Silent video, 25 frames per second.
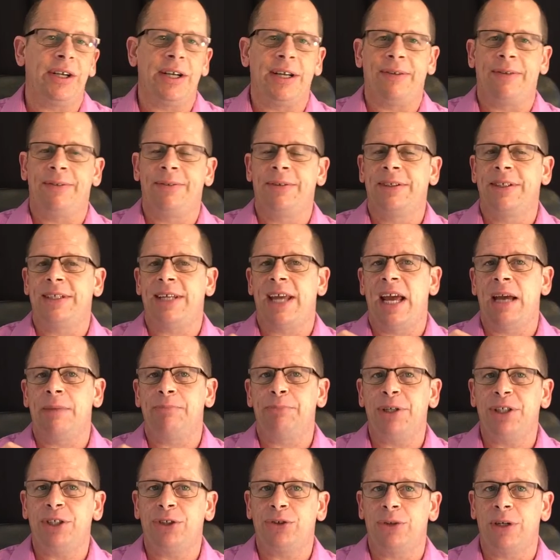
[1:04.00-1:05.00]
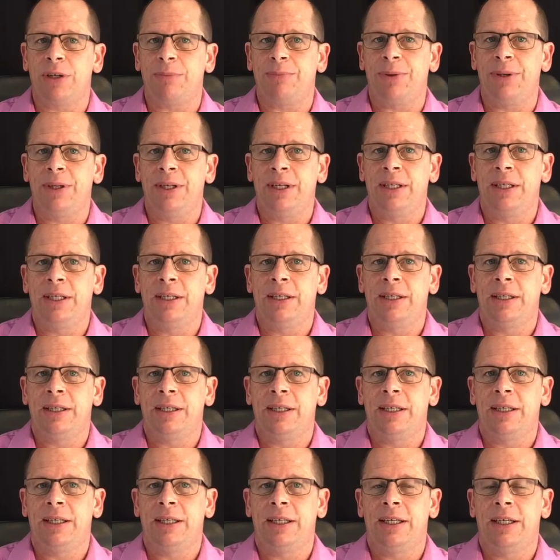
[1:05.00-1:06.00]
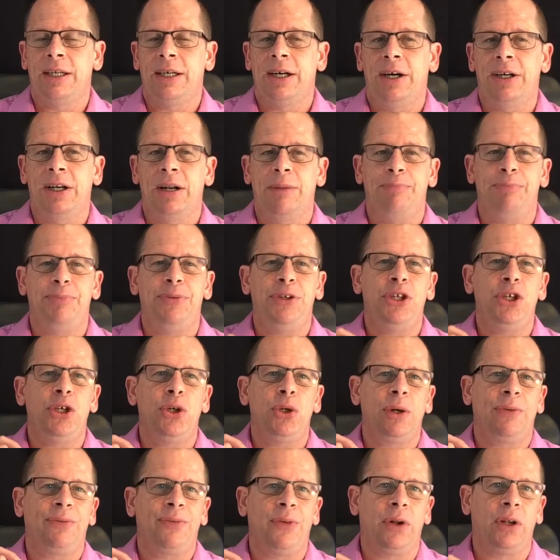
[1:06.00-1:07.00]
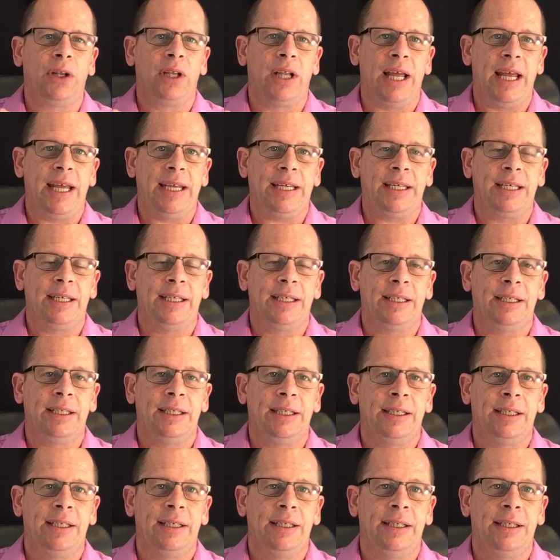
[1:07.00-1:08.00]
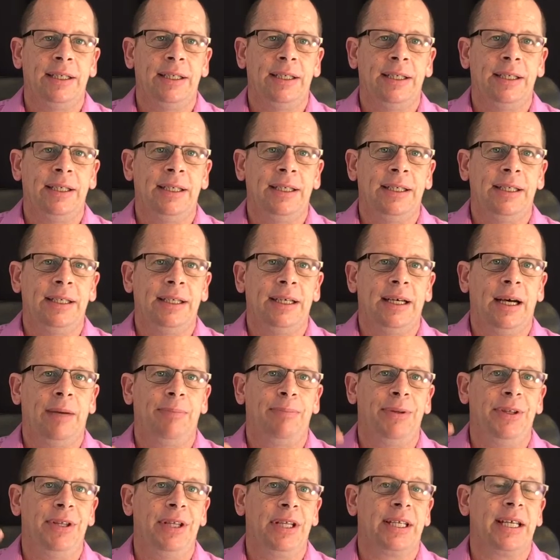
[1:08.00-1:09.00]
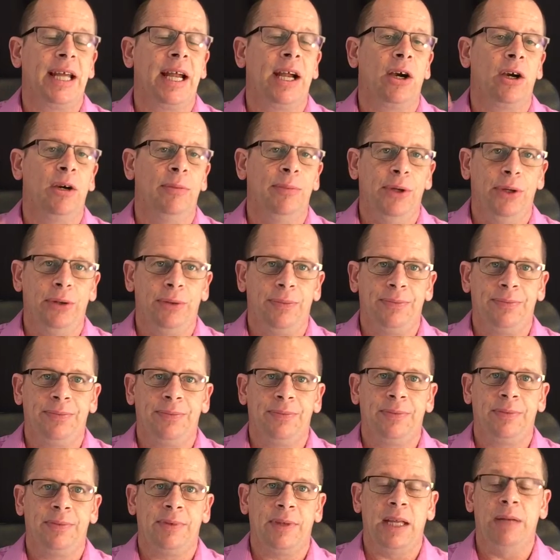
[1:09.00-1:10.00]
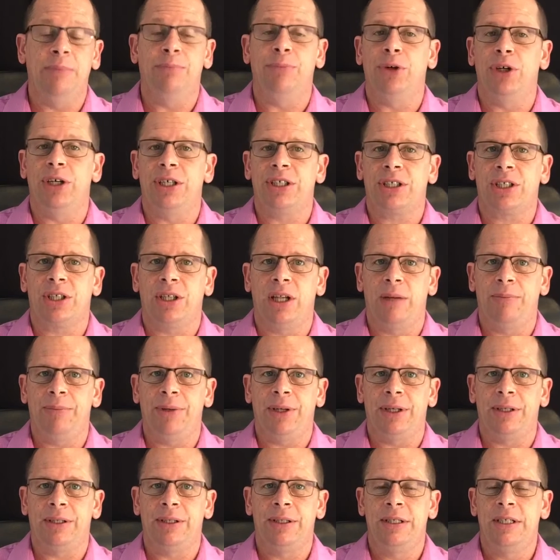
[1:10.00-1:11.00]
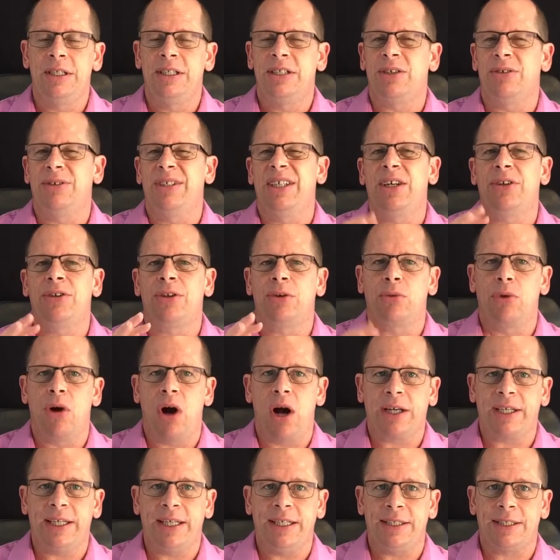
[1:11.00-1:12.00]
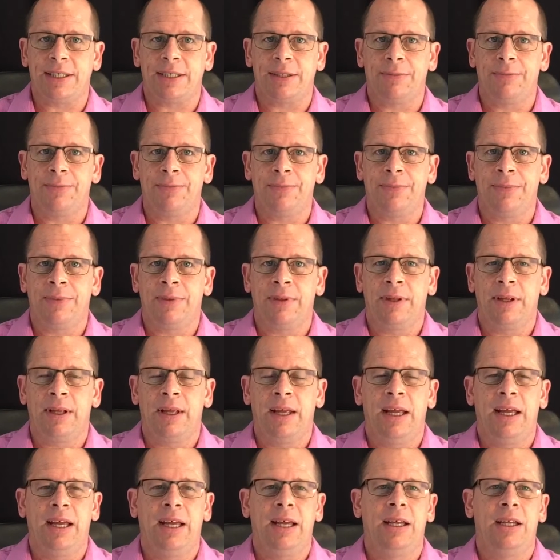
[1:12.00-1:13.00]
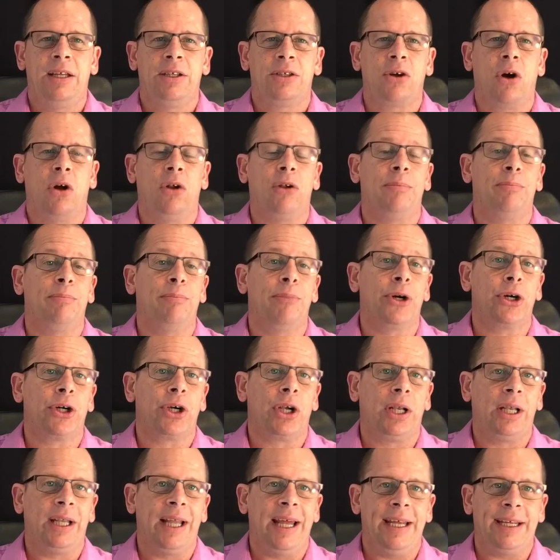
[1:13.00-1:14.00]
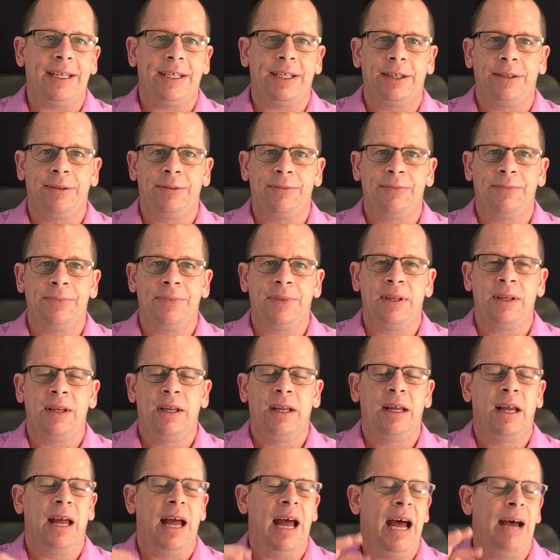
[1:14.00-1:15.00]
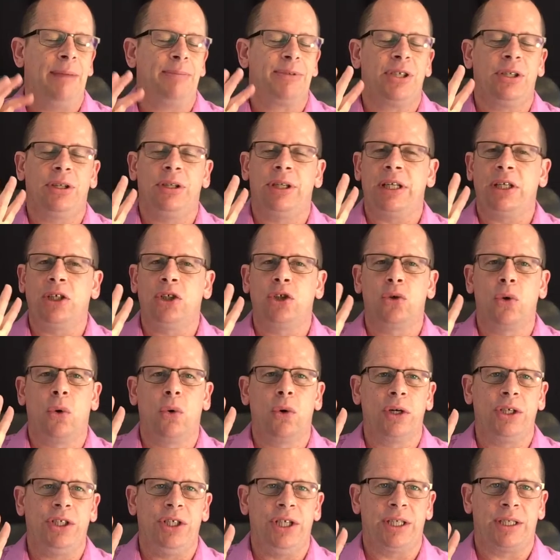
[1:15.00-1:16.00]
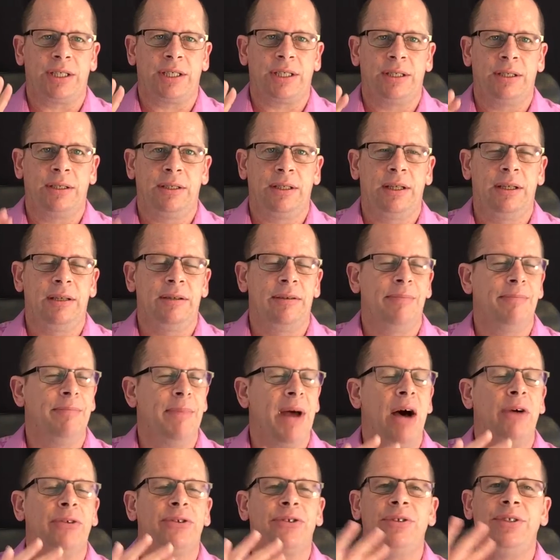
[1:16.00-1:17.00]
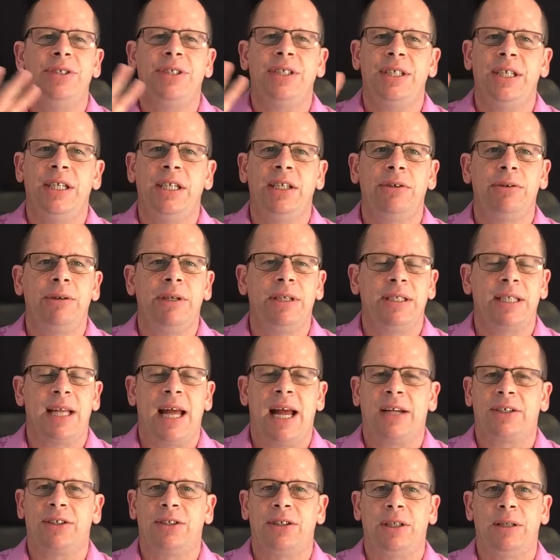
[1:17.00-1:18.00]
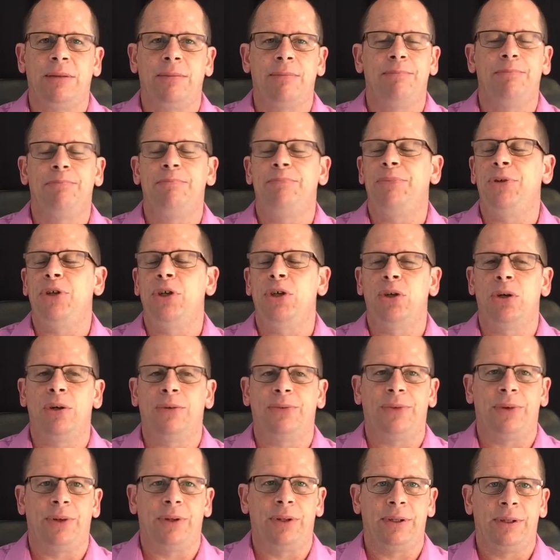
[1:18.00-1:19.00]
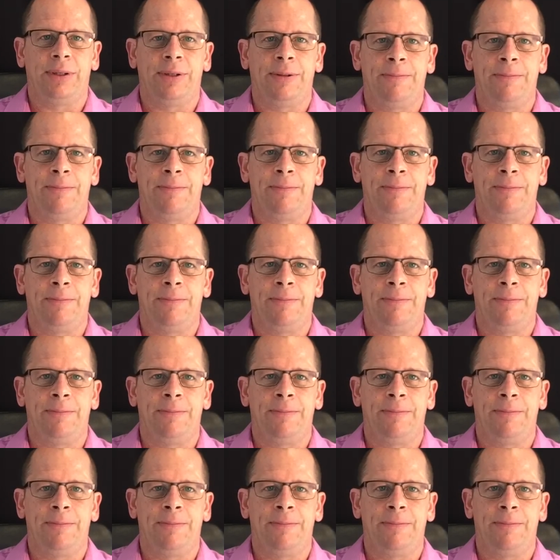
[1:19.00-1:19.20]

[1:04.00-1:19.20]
on a camping trip on a beautiful lake up in the Caribou in British Columbia, so near the Rockies, called Myrtle Lake. Absolutely gorgeous. The mountain scenery is actually beautiful.